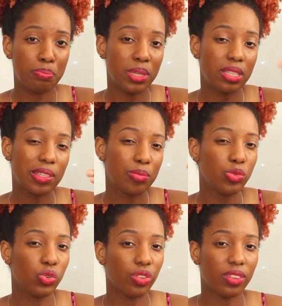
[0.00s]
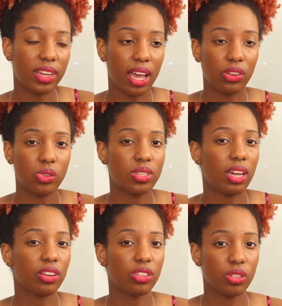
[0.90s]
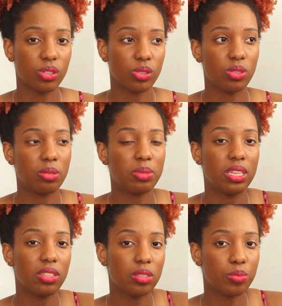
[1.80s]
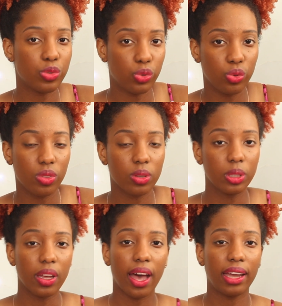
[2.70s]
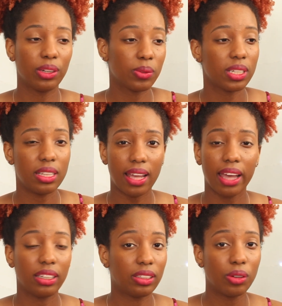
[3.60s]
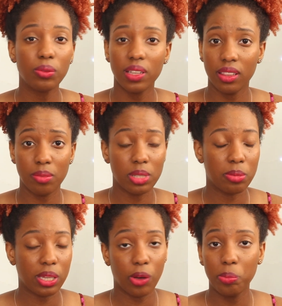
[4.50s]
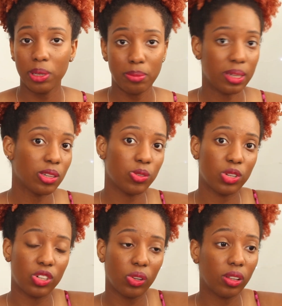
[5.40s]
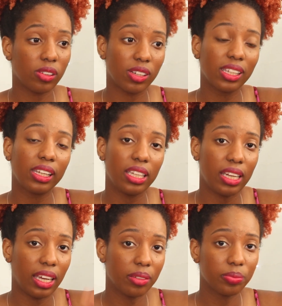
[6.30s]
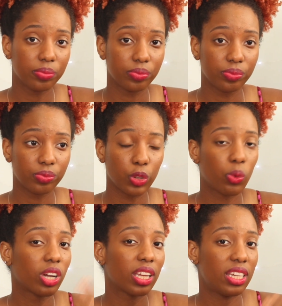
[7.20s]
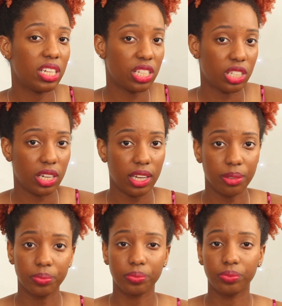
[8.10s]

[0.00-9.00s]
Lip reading: smoothed down, those hair cuticles to be smooth. I don't want them to be open because we're no longer cleaning, we're conditioning.